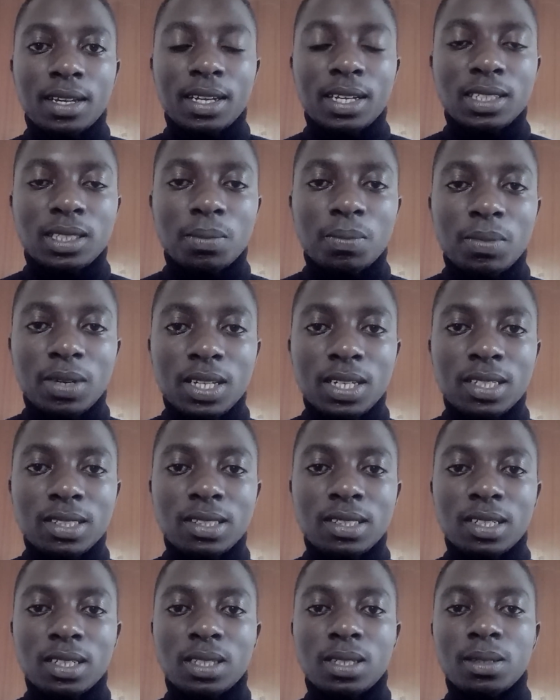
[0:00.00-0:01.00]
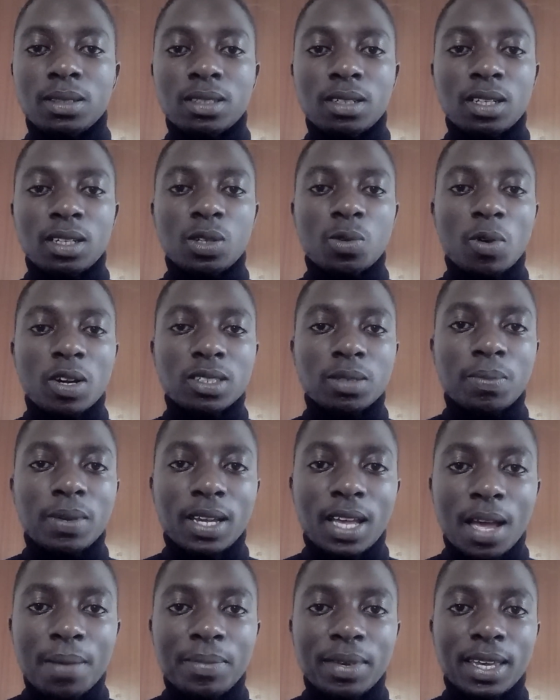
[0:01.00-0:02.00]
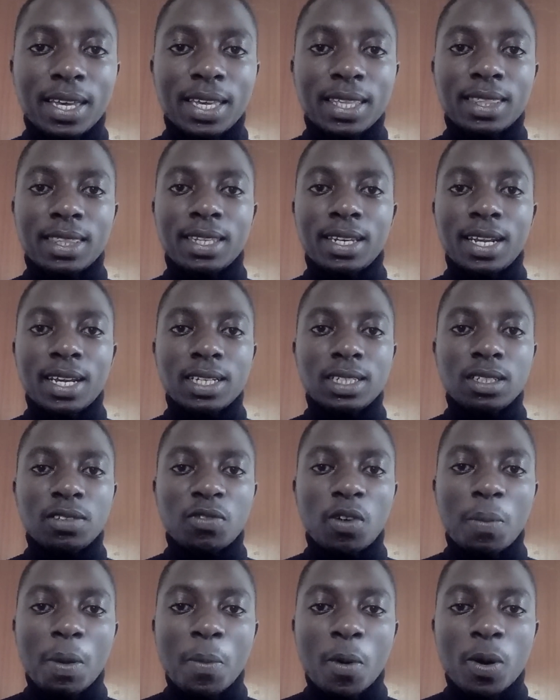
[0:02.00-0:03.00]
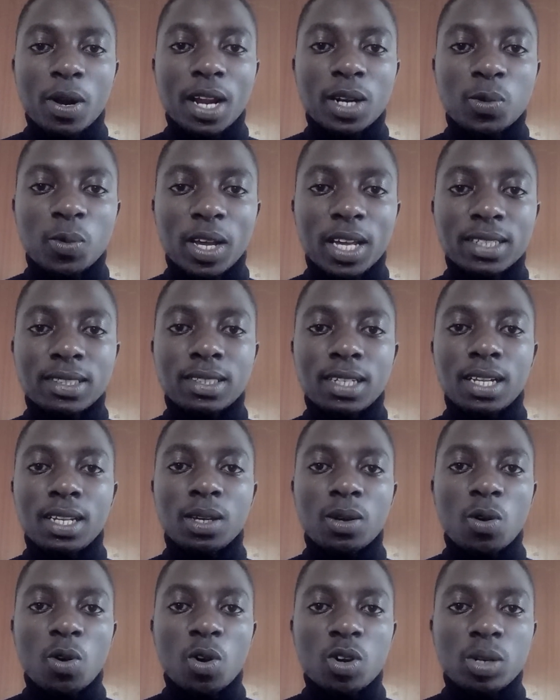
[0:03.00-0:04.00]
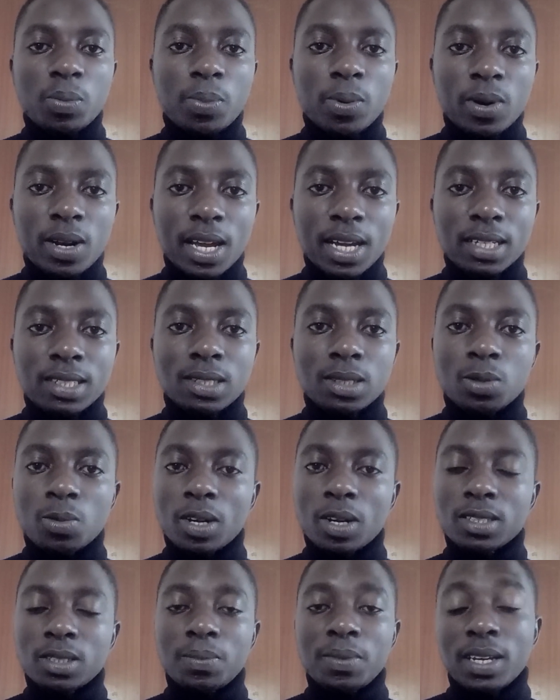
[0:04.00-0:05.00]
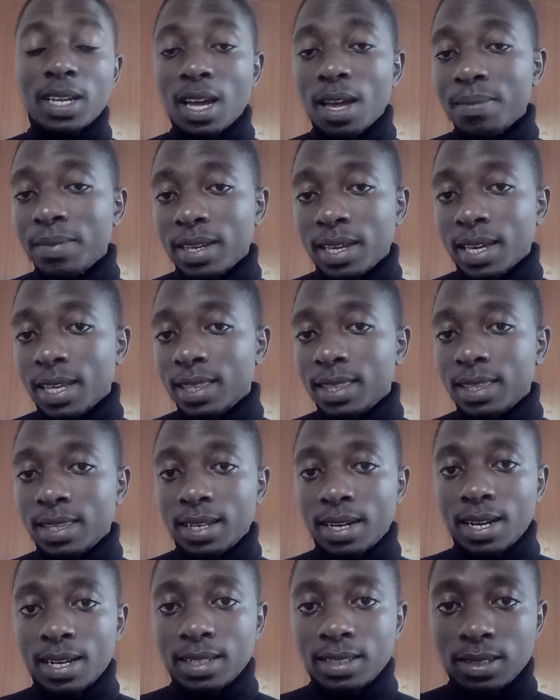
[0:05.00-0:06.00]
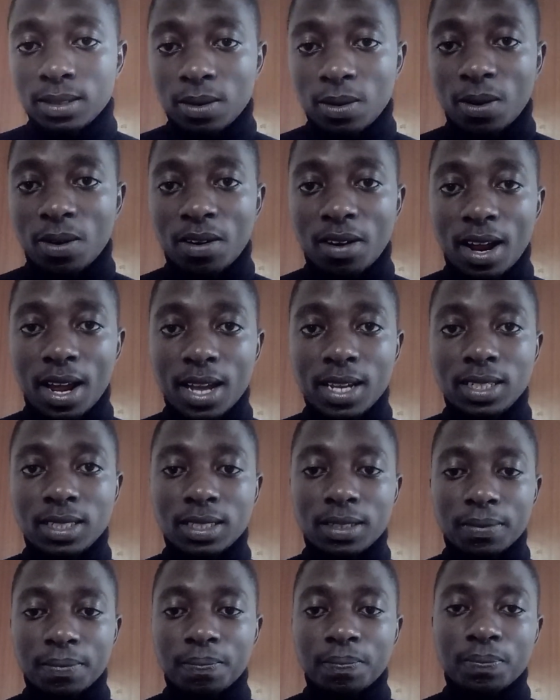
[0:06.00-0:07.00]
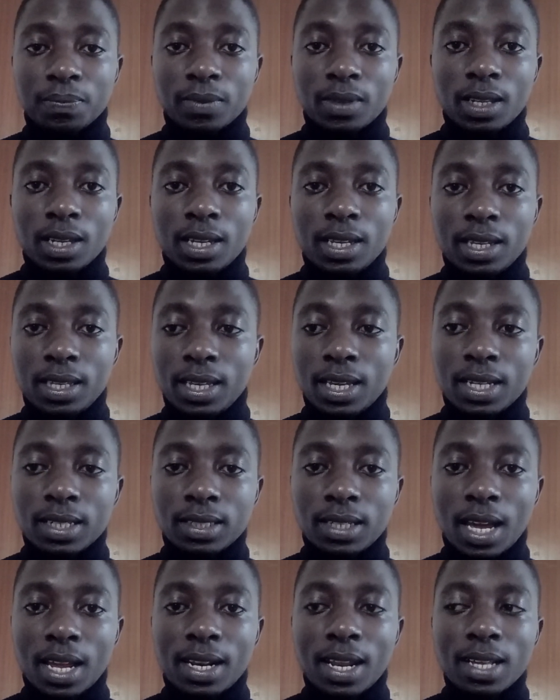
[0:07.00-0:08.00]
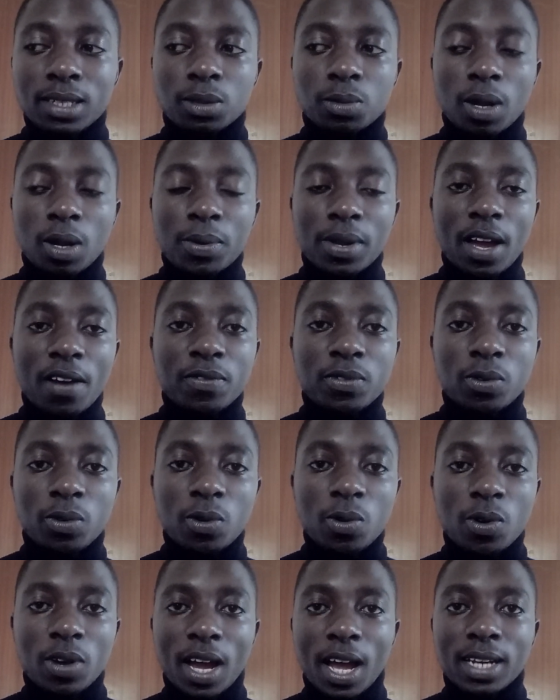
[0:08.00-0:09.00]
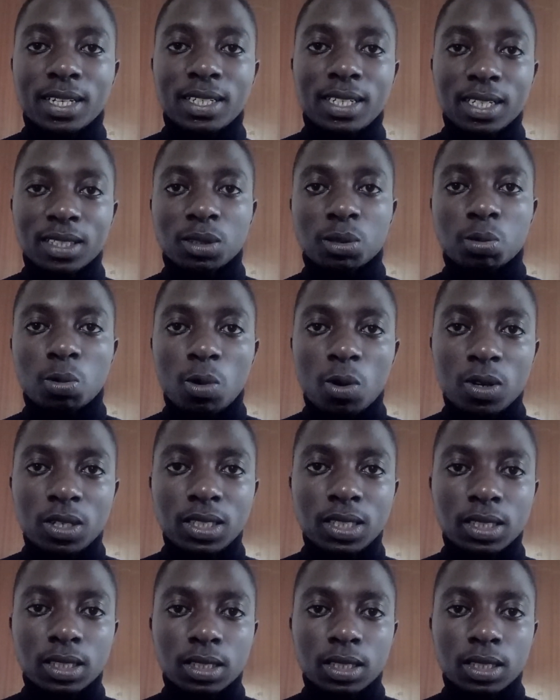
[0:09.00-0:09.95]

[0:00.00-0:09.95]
it means it was becoming a threat. For people that were selling hot products, it was becoming a threat. All right. Yes, and that's why we have to look at the SWOT